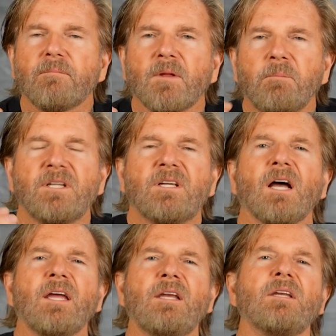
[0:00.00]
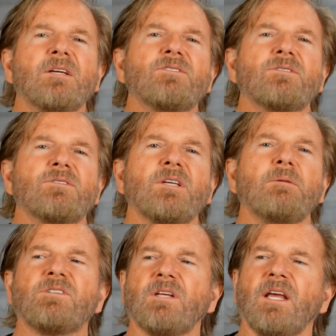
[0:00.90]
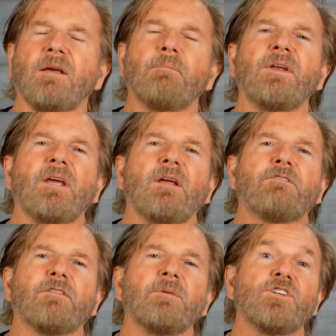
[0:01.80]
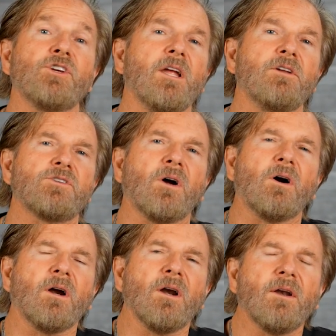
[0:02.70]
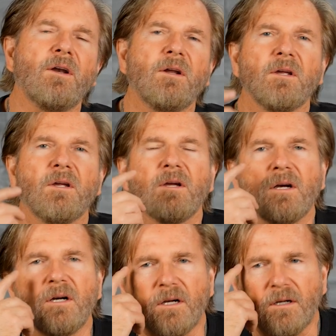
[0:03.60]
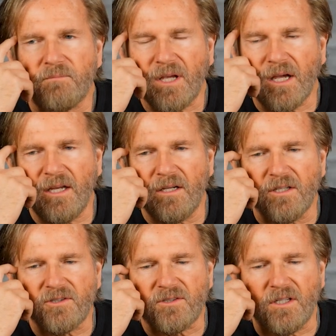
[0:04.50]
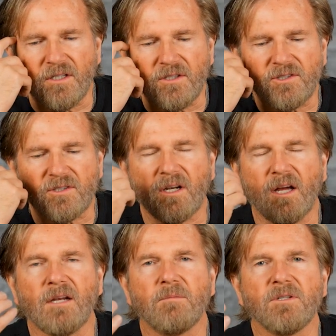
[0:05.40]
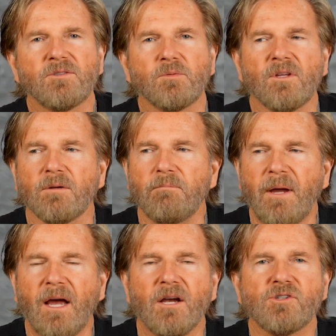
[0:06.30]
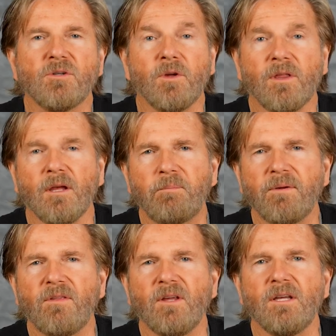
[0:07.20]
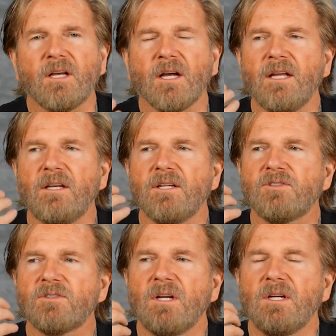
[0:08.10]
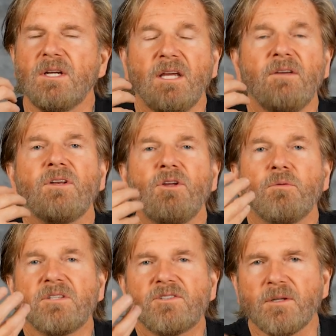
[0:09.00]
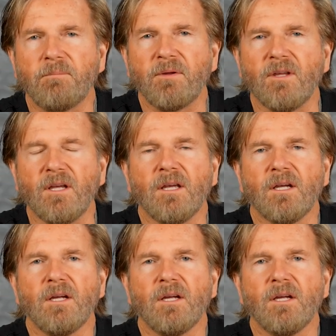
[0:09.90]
but kindness seems to emanate from a changed heart. Kindness is synonymous with compassion, with empathy, kindness, even human sympathy,